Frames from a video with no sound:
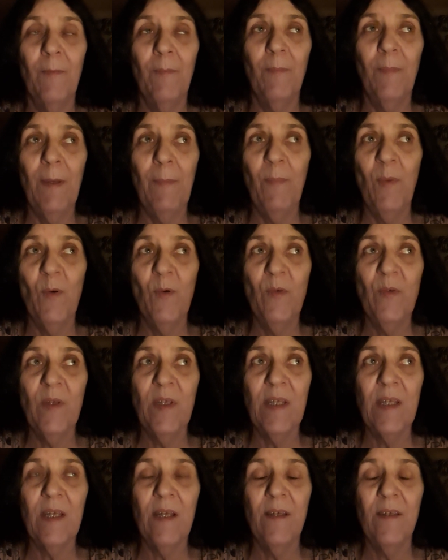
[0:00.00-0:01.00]
my bones
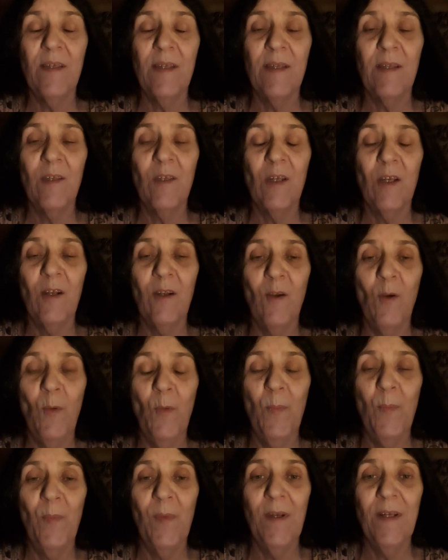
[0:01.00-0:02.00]
to to
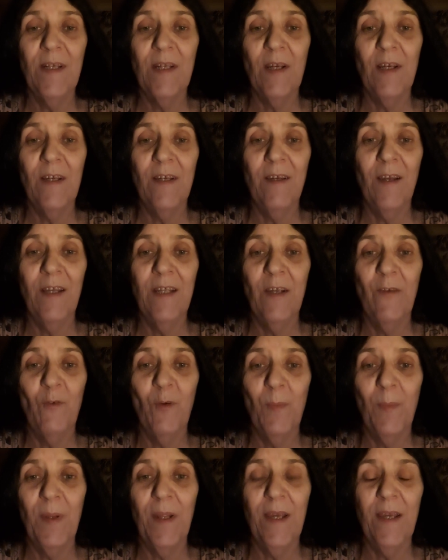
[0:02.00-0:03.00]
go into a
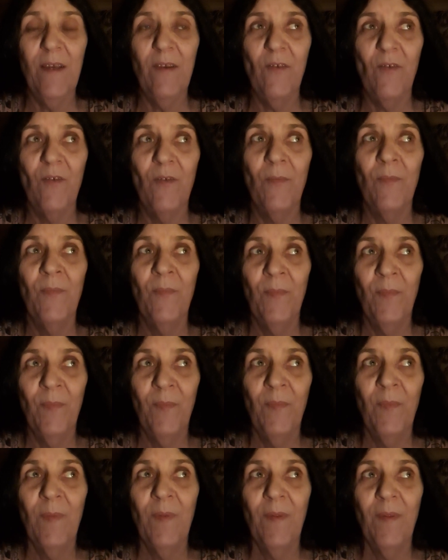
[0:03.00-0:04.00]
different place,
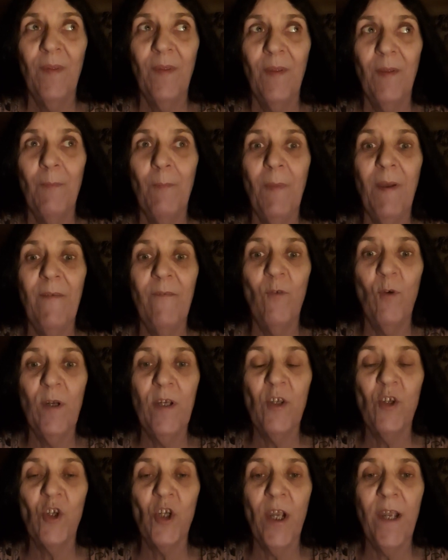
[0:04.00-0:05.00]
my
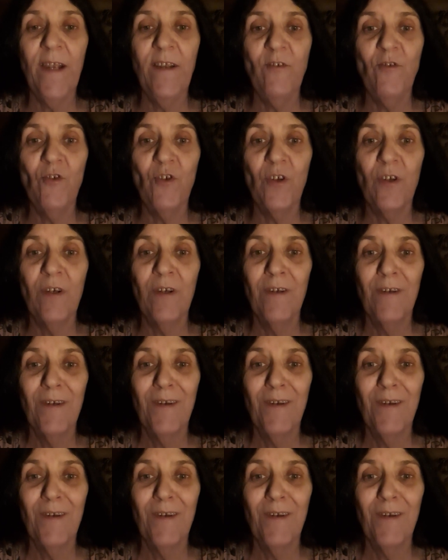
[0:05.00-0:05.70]
voice changed.